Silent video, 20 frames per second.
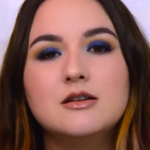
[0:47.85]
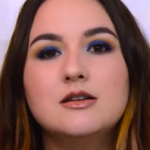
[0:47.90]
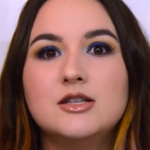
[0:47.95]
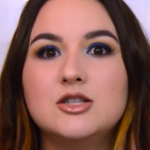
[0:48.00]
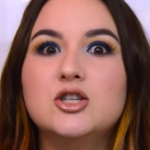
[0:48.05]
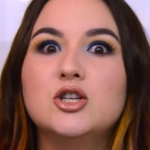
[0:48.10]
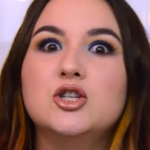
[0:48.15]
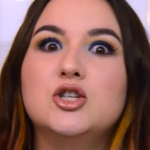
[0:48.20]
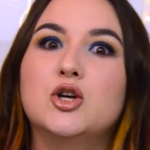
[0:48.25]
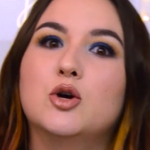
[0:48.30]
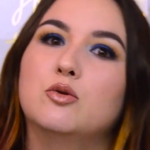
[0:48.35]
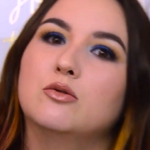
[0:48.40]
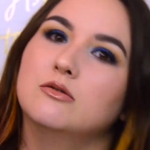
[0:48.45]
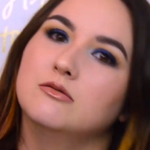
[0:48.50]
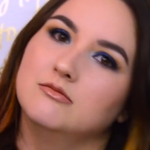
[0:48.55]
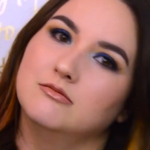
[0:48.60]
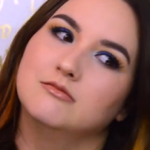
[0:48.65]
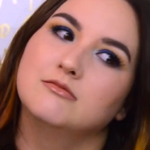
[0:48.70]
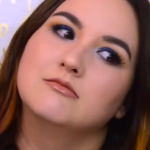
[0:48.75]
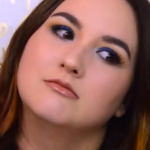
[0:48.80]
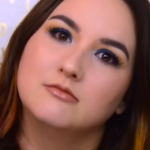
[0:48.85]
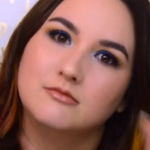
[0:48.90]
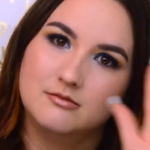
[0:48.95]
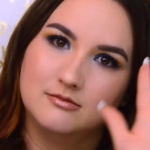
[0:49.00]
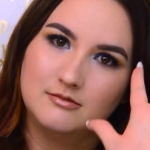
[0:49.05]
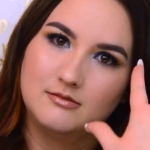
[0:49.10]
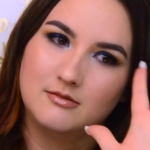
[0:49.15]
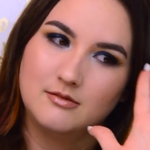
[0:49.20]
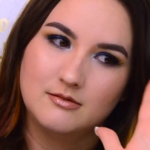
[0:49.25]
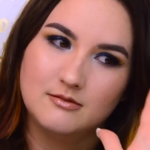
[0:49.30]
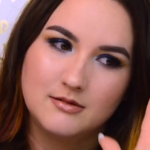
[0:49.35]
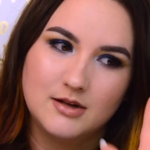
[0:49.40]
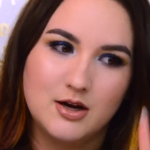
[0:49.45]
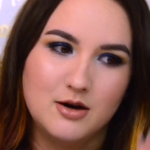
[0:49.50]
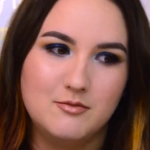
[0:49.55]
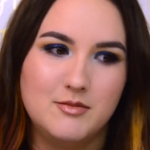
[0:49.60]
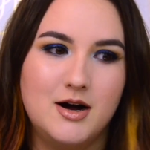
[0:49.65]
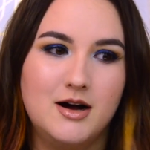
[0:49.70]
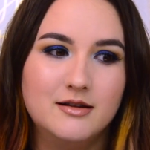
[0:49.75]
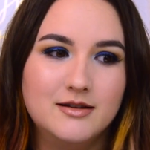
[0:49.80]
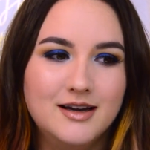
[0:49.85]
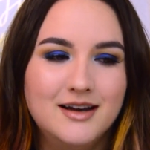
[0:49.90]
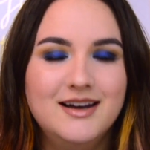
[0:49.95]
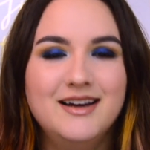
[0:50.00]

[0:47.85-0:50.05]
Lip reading: It's a joke. Come on.